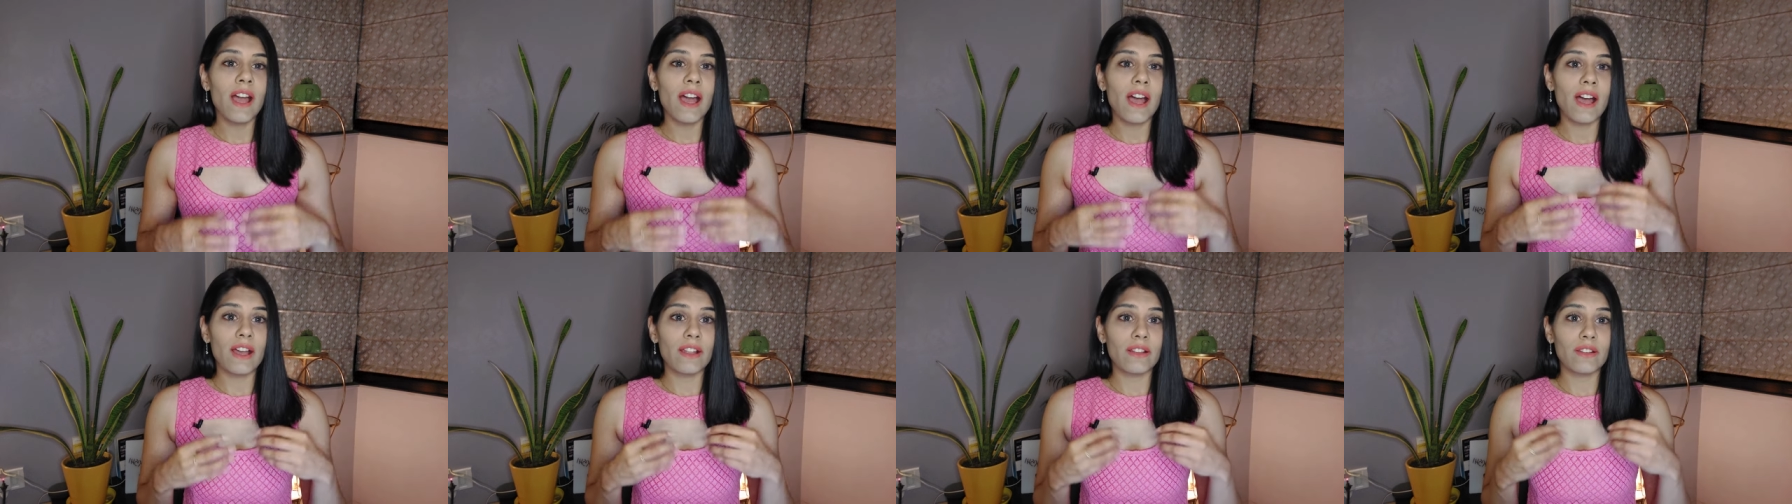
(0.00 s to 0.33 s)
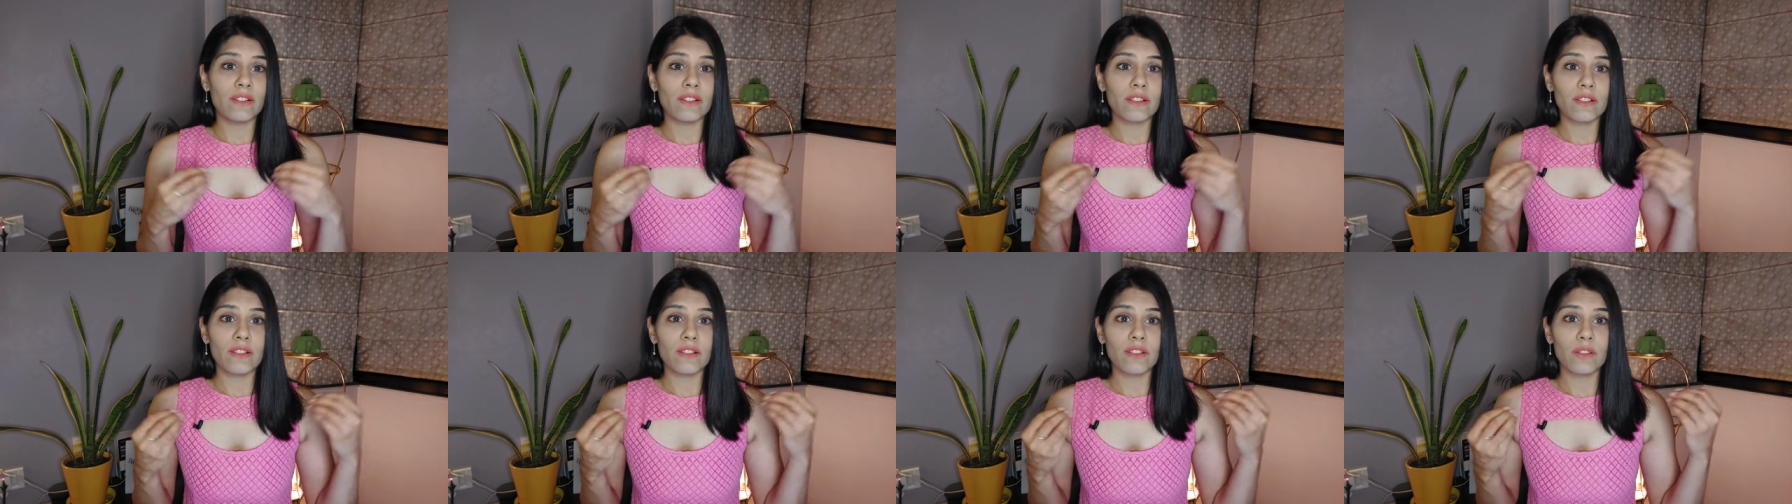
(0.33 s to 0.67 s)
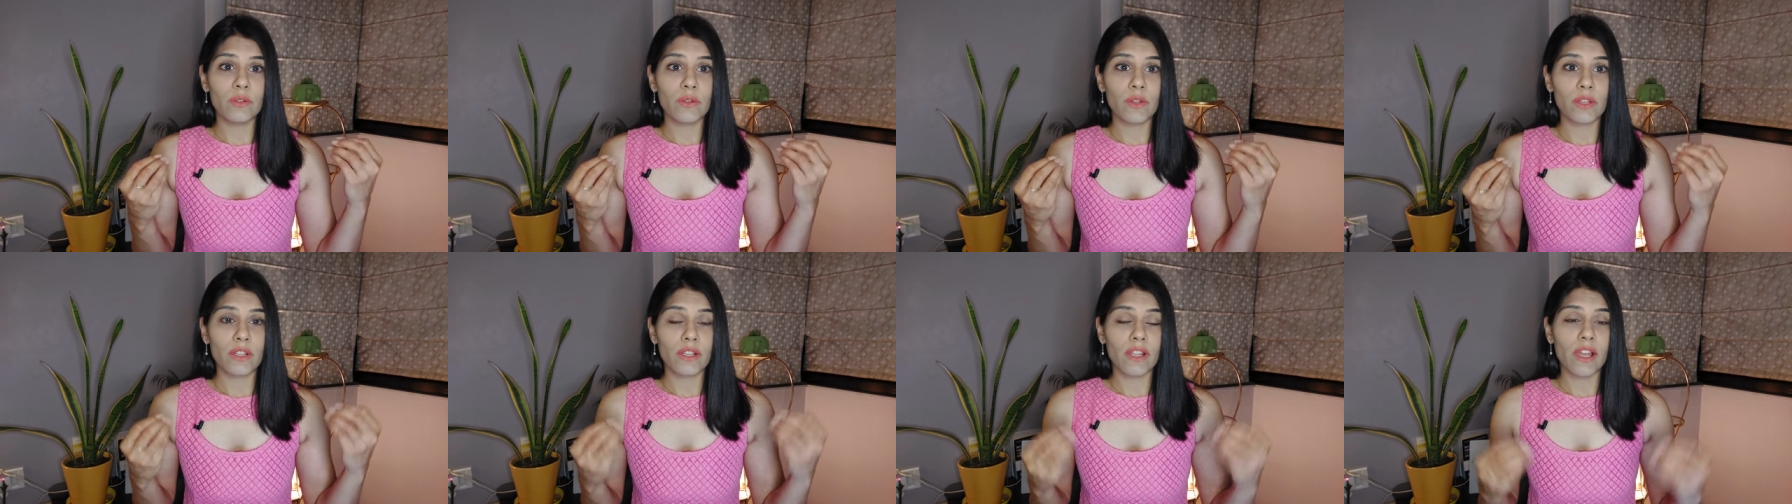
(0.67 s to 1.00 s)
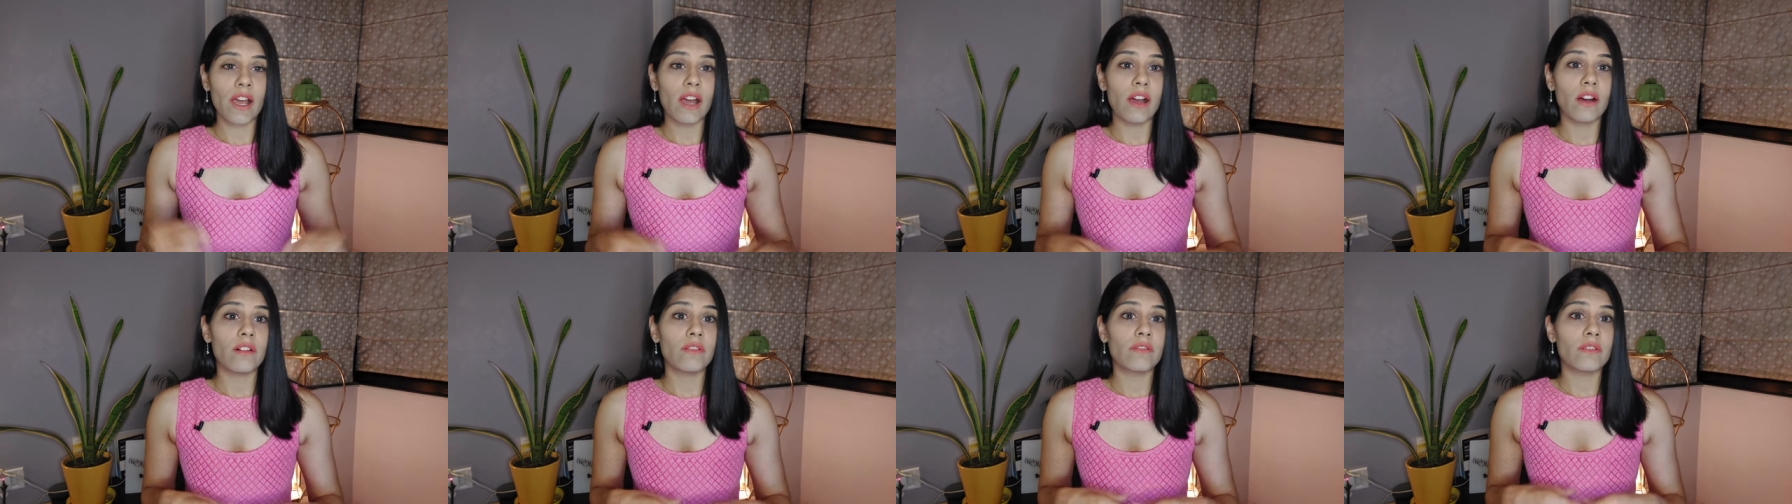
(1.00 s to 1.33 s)
and you can
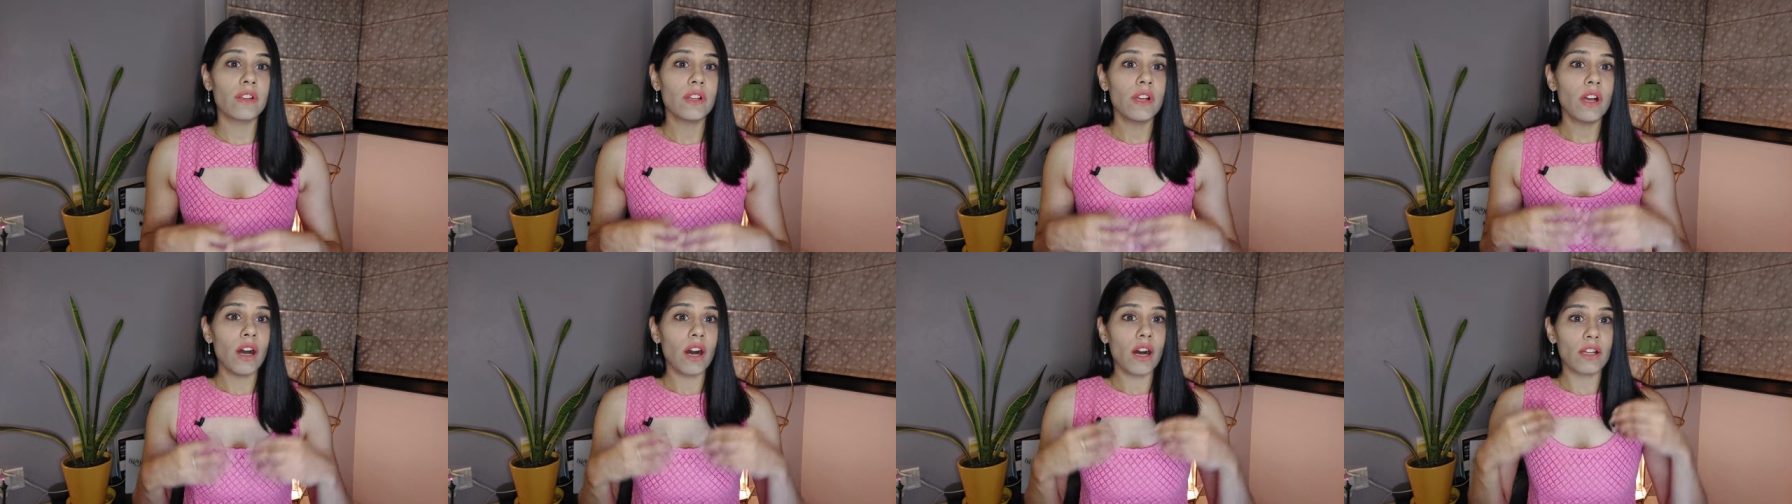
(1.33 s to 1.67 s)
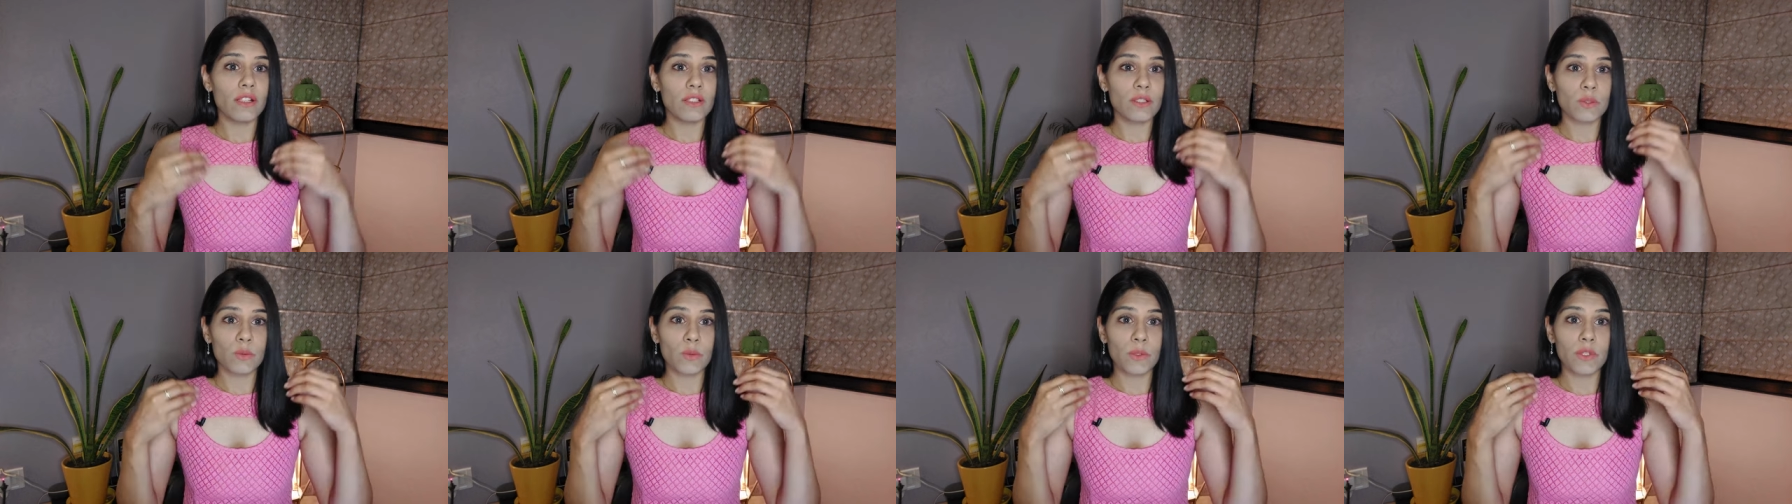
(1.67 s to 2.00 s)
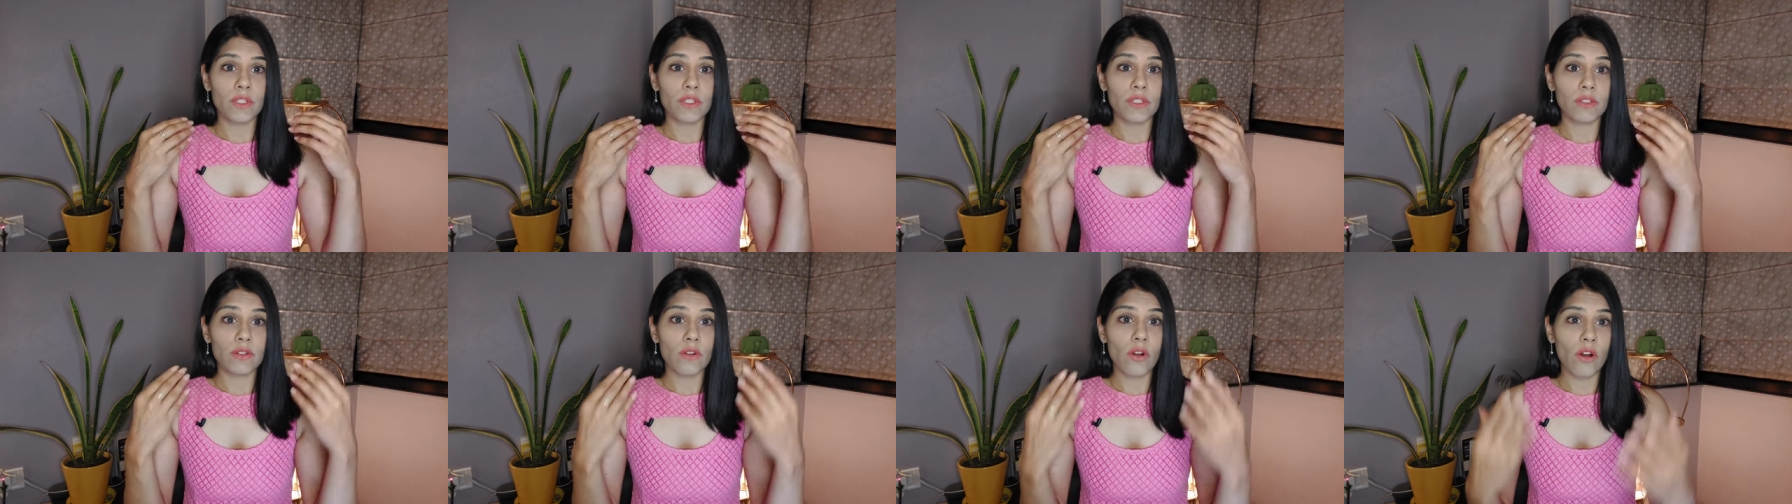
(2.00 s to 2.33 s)
have unsweetened